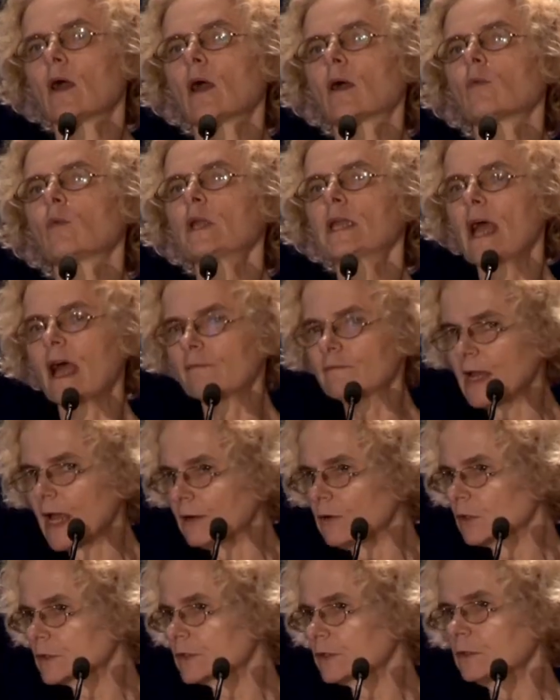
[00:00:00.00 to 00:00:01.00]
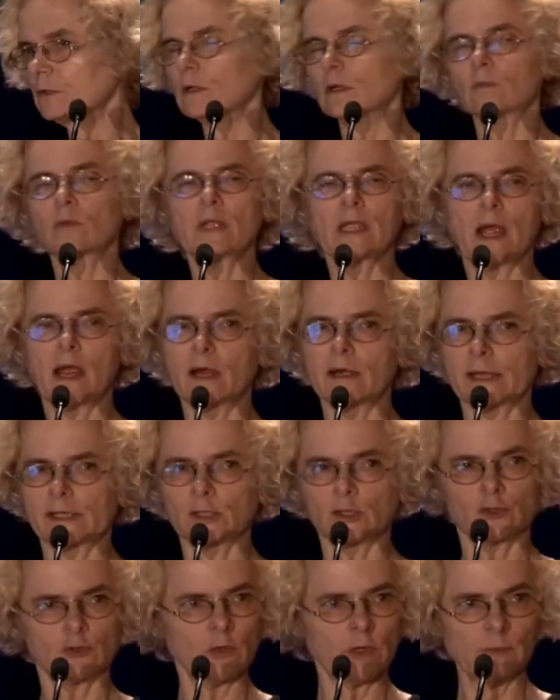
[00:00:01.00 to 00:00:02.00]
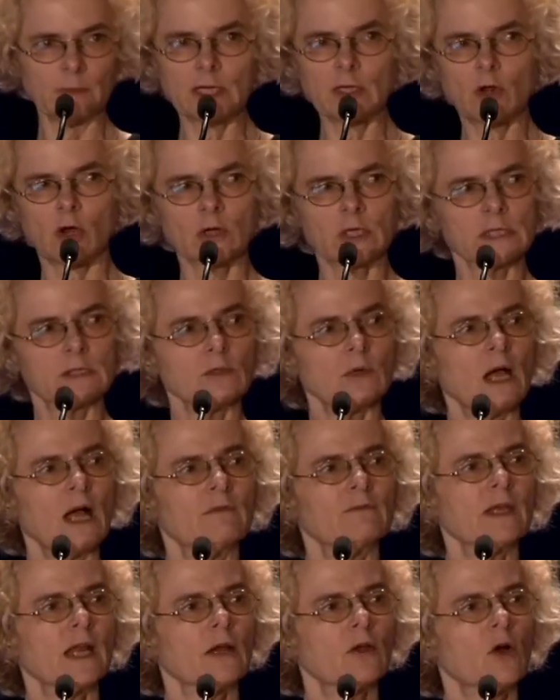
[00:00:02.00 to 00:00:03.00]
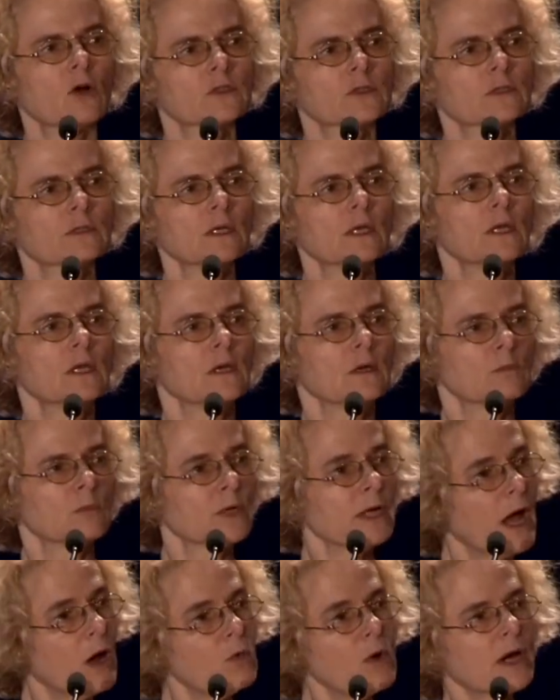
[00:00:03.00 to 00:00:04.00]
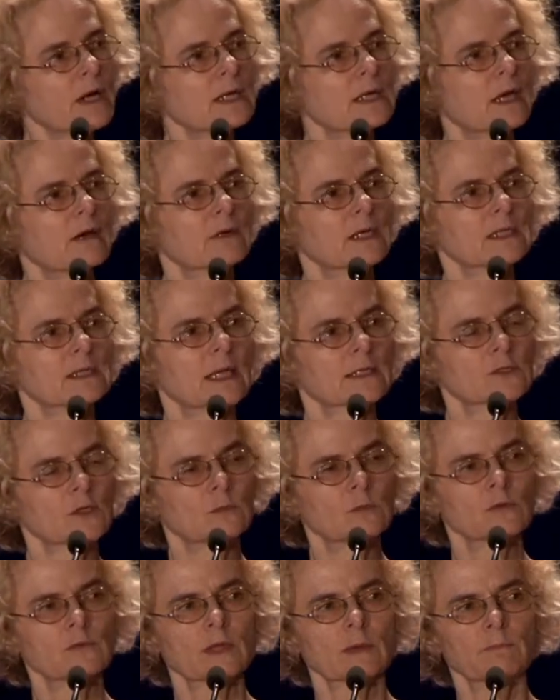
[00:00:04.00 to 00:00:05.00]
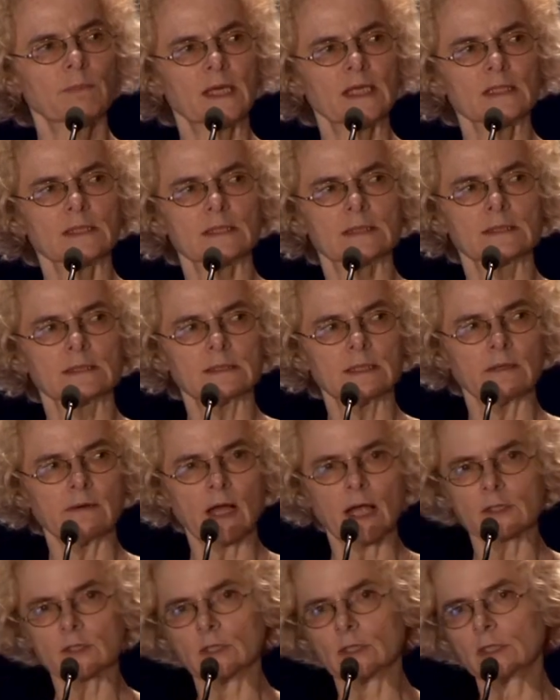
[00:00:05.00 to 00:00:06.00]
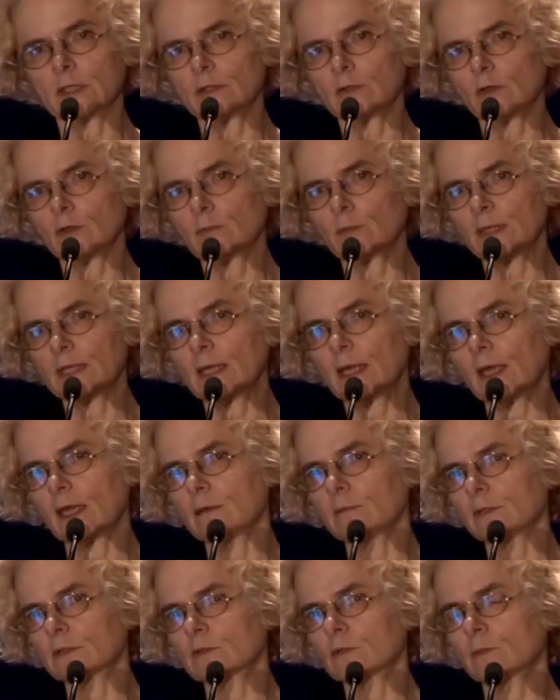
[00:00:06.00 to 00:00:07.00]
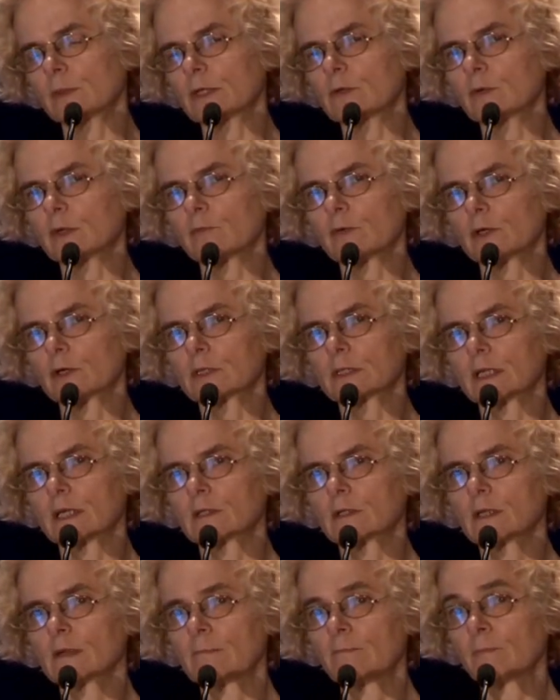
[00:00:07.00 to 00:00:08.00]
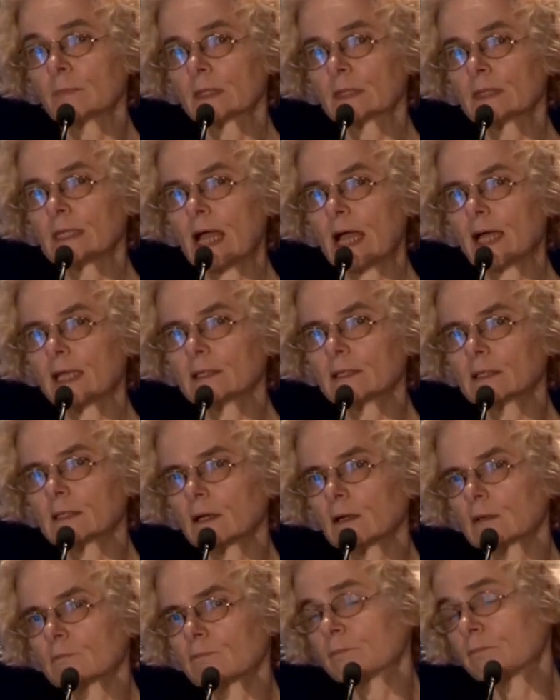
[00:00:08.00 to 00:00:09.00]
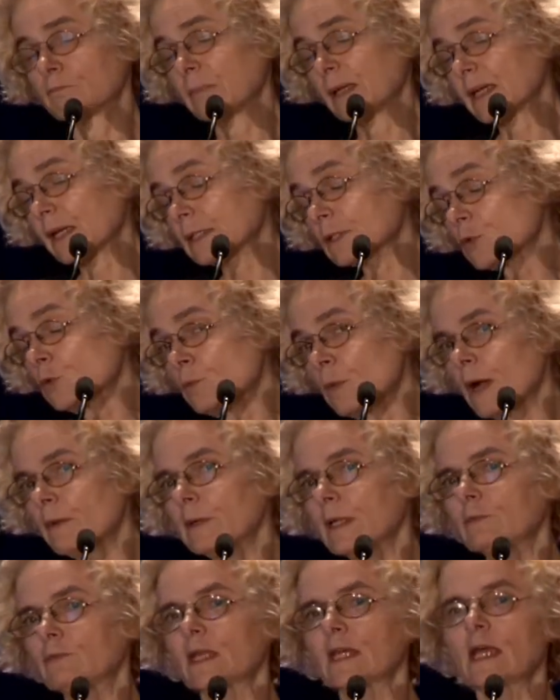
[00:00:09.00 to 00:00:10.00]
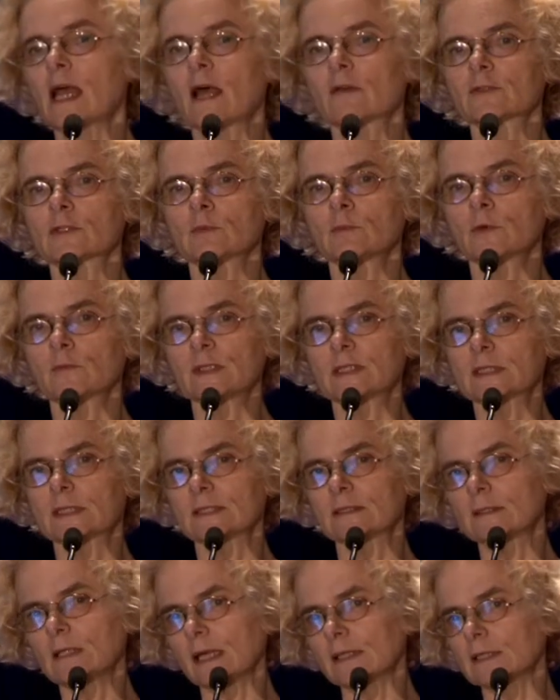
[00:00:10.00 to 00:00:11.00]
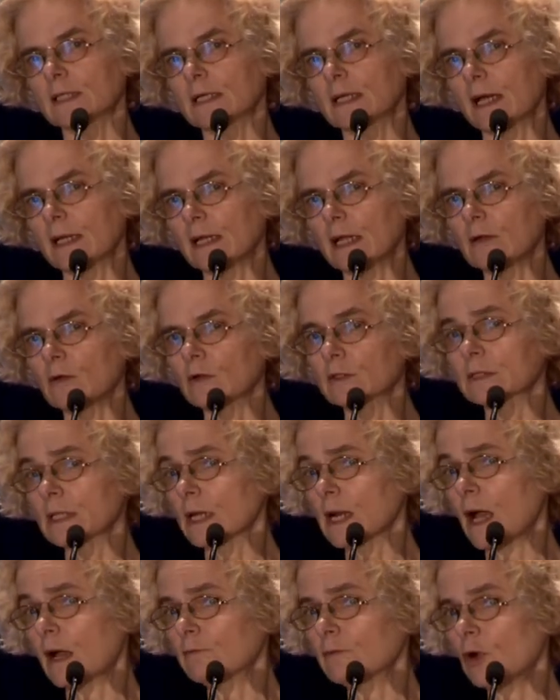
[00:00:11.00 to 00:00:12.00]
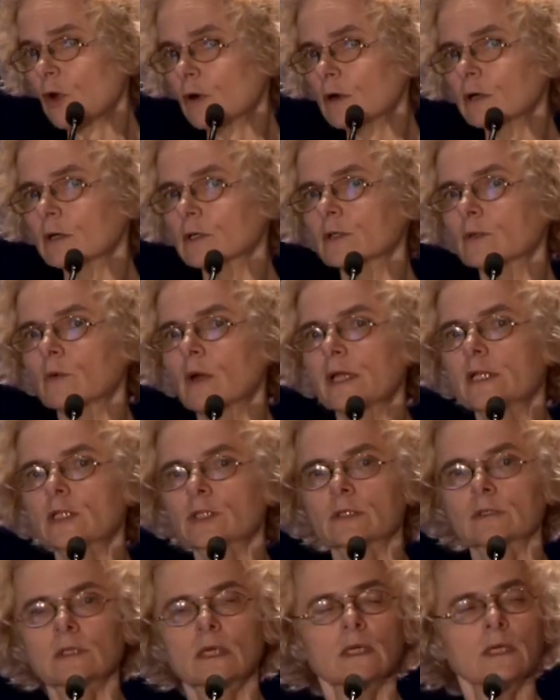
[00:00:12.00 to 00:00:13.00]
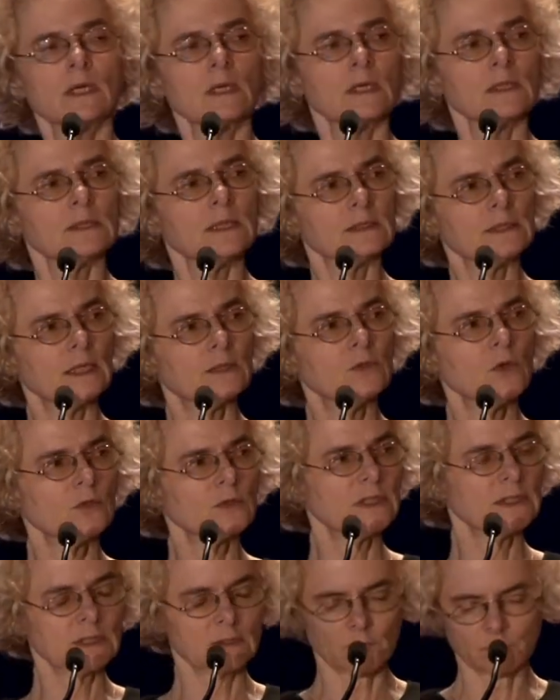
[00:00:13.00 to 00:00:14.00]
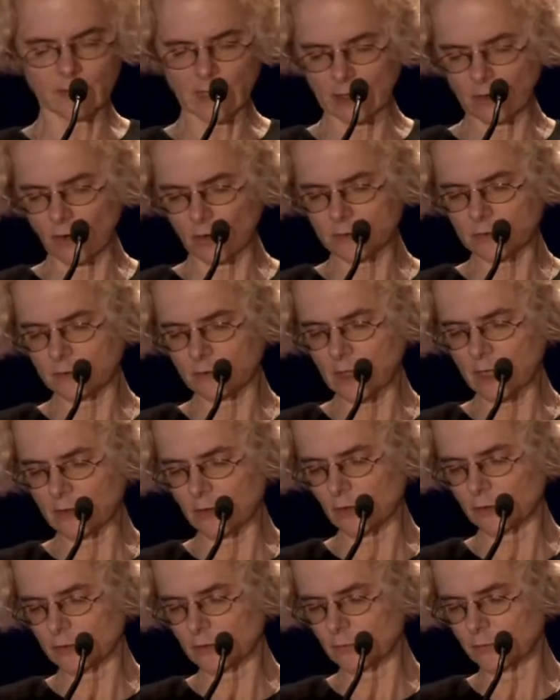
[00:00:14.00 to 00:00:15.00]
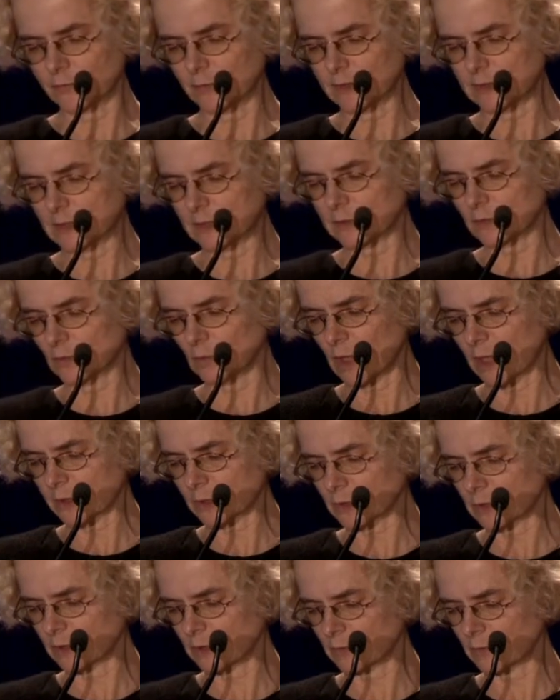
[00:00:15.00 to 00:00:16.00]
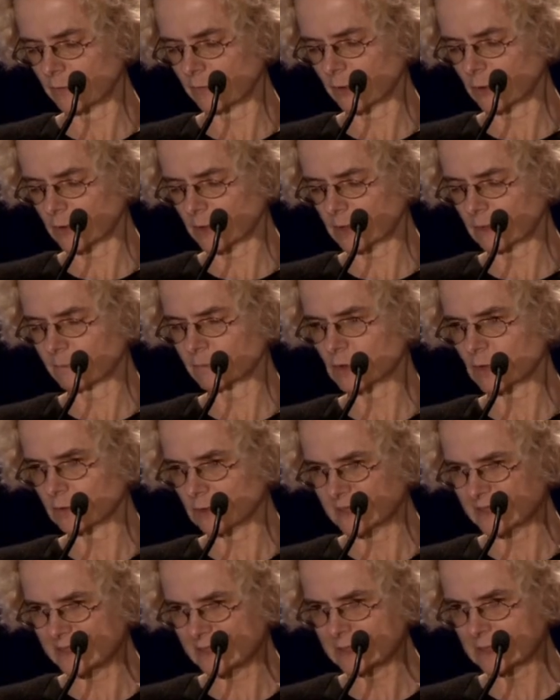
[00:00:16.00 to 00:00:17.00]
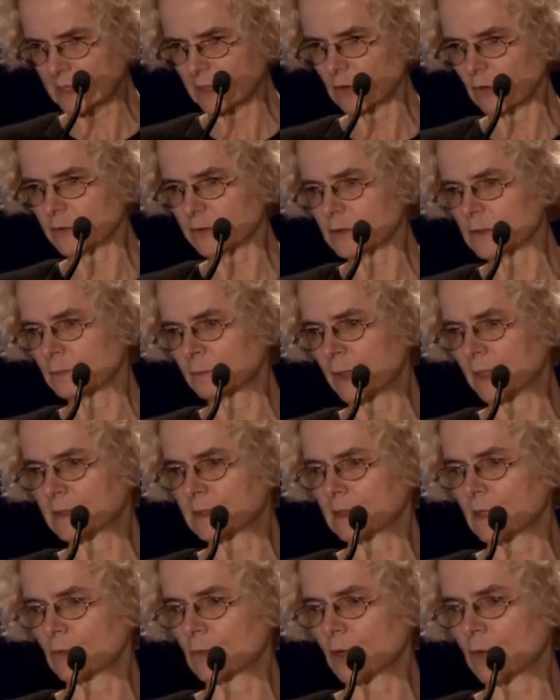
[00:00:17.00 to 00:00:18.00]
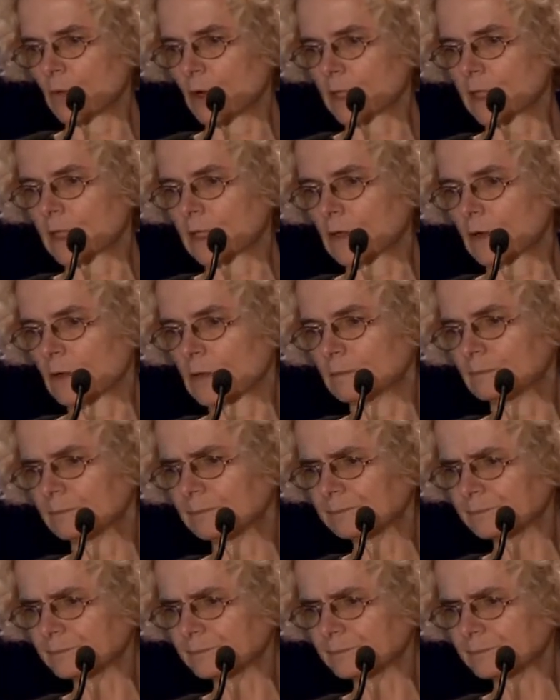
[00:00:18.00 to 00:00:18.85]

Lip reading: We have naloxone. We are extremely lucky to have naloxone. But now we're hearing that some of the patients are actually not being able to be reverted, that presumably they have some of these synthetic analogs that have longer duration, that the doses of naloxone are not sufficient to actually revert them. So this is another space that we're working on.